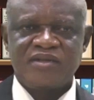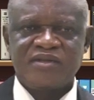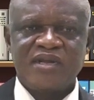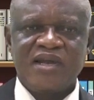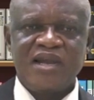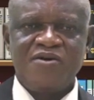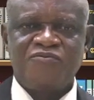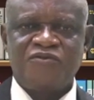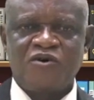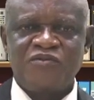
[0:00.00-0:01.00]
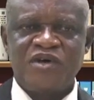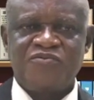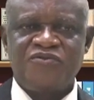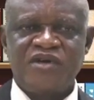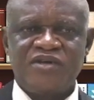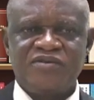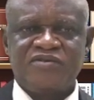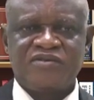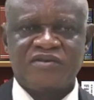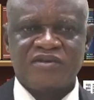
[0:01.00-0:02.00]
the length of the
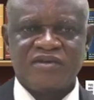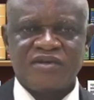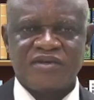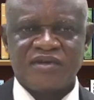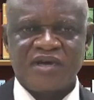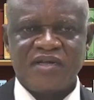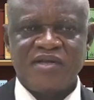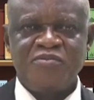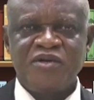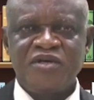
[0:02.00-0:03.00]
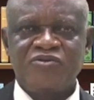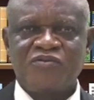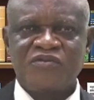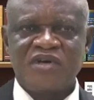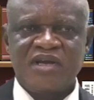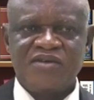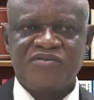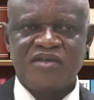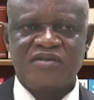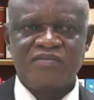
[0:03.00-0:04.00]
phrase at the beginning of the
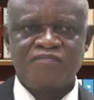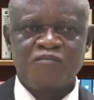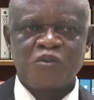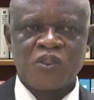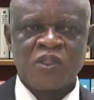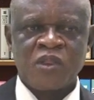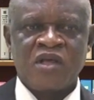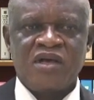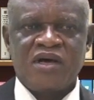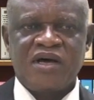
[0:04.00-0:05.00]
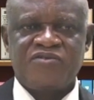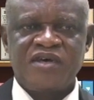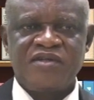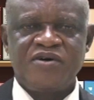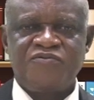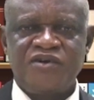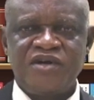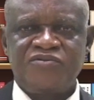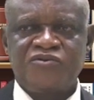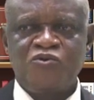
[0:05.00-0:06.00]
lesson. I said the
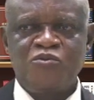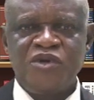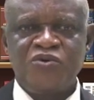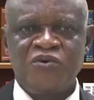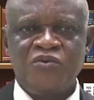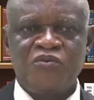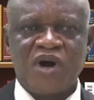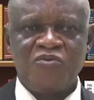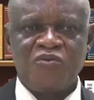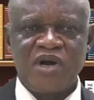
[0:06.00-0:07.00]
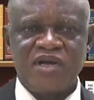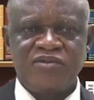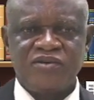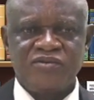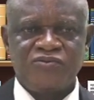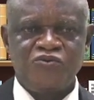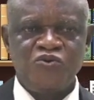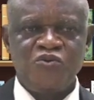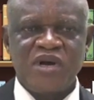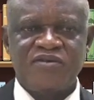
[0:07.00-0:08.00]
phrase could be one word,
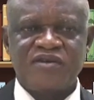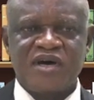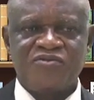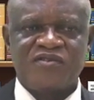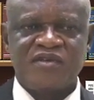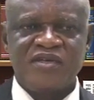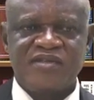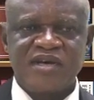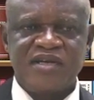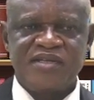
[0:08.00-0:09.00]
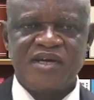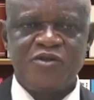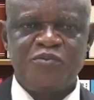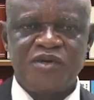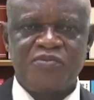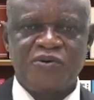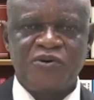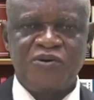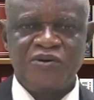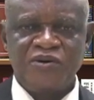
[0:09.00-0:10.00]
two words as intelligent people,